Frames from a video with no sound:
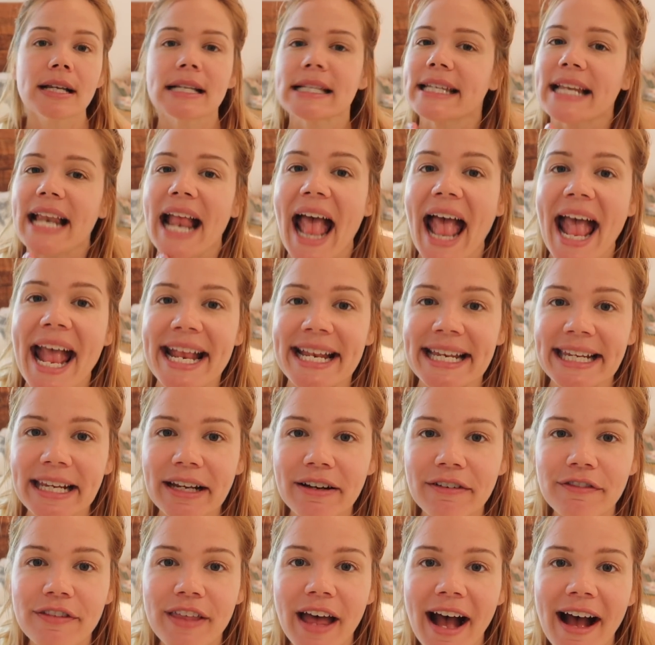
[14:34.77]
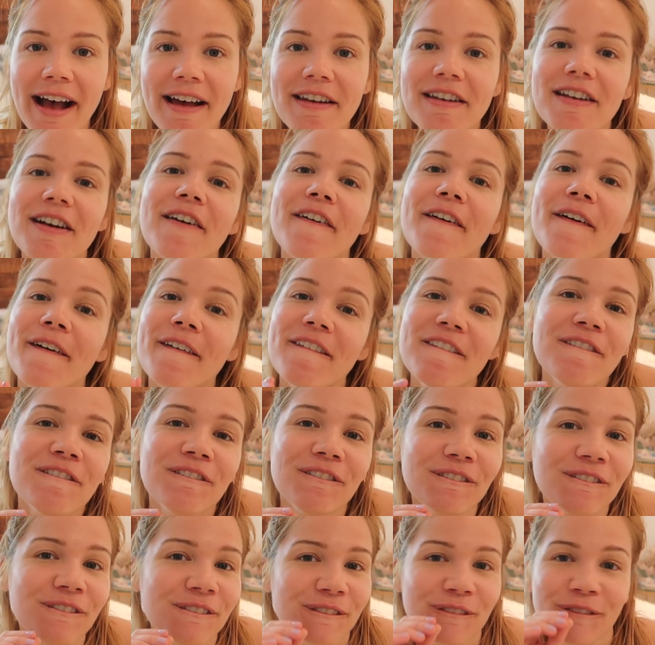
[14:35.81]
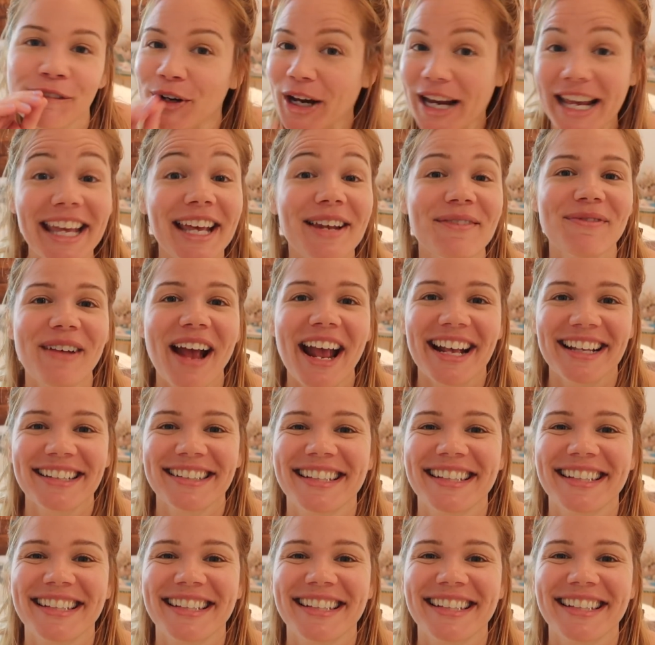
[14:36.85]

Did any of that freaking make